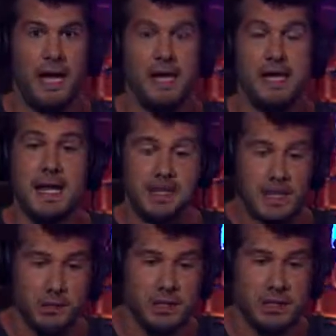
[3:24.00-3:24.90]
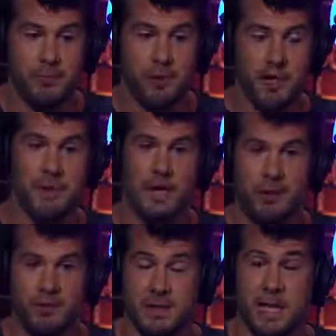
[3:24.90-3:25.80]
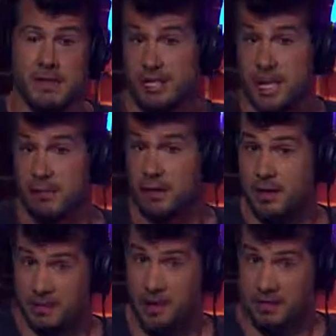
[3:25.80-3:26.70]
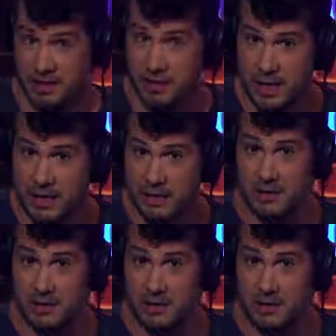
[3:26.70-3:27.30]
Nicotine, when separated, by the way, from the dangerous habit of cigarettes,